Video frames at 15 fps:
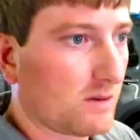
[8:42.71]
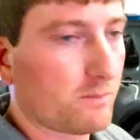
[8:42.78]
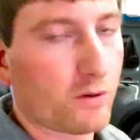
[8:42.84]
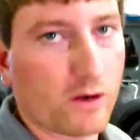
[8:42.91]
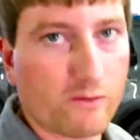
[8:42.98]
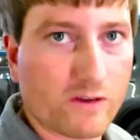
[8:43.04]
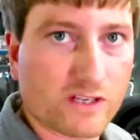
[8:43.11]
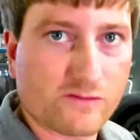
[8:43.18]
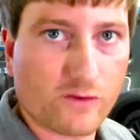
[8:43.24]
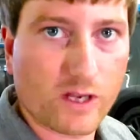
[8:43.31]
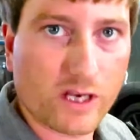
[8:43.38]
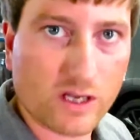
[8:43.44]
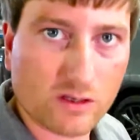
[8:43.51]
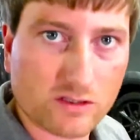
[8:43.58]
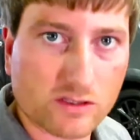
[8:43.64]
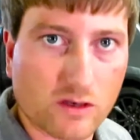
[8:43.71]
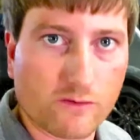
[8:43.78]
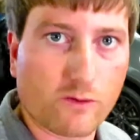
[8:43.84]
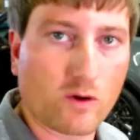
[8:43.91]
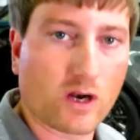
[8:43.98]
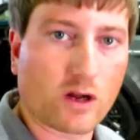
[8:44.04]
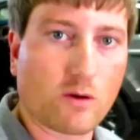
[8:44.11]
previous videos, so
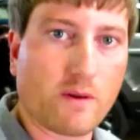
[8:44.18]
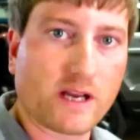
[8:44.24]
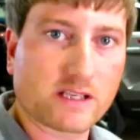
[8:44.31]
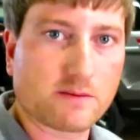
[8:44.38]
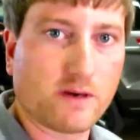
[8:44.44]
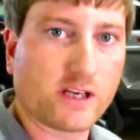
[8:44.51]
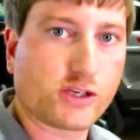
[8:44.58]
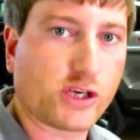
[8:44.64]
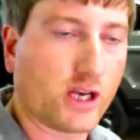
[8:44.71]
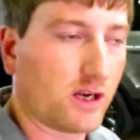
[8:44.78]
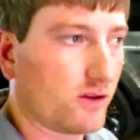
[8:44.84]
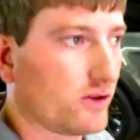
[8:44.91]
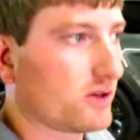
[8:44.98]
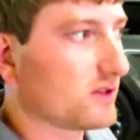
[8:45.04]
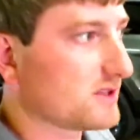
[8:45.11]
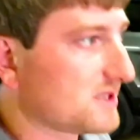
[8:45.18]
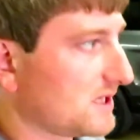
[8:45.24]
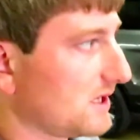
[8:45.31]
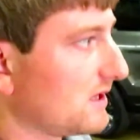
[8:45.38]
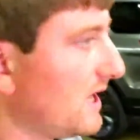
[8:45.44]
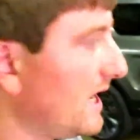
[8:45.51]
if you want to go back to my channel, you can see